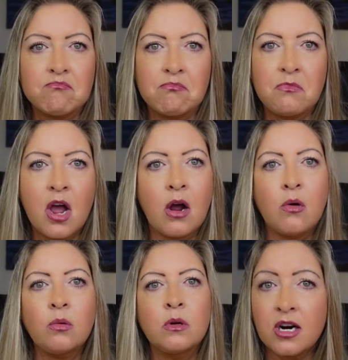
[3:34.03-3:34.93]

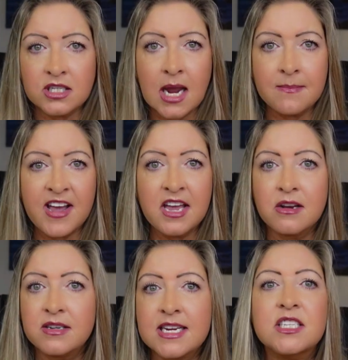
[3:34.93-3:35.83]
No. Large cap
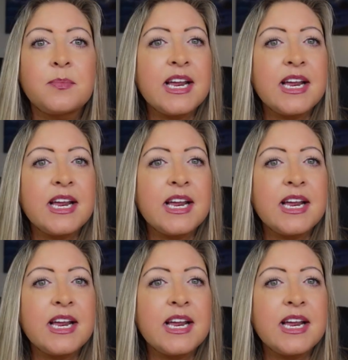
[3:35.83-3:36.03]
value tends to